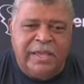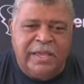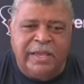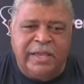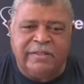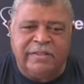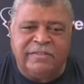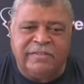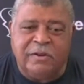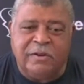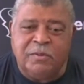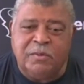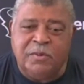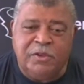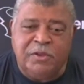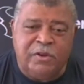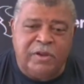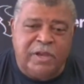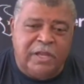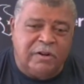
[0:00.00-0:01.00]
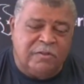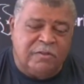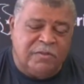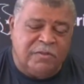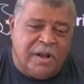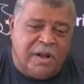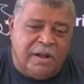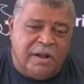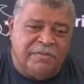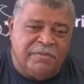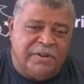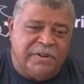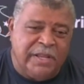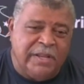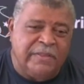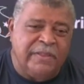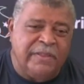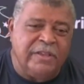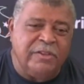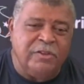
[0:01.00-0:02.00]
And so when you get
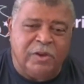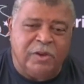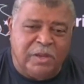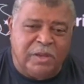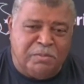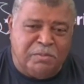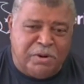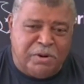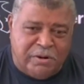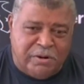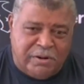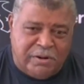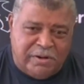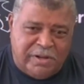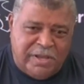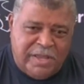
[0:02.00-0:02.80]
overconfident, then you get burned.